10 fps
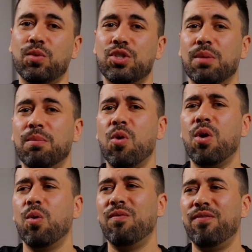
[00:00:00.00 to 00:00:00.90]
which are
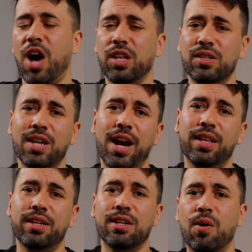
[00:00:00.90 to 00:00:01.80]
more
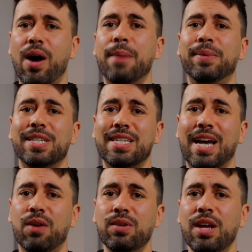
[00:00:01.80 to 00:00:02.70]
volatile and go up and
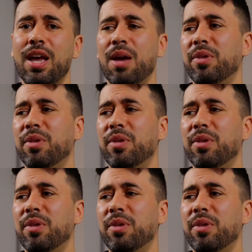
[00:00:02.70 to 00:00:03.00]
down.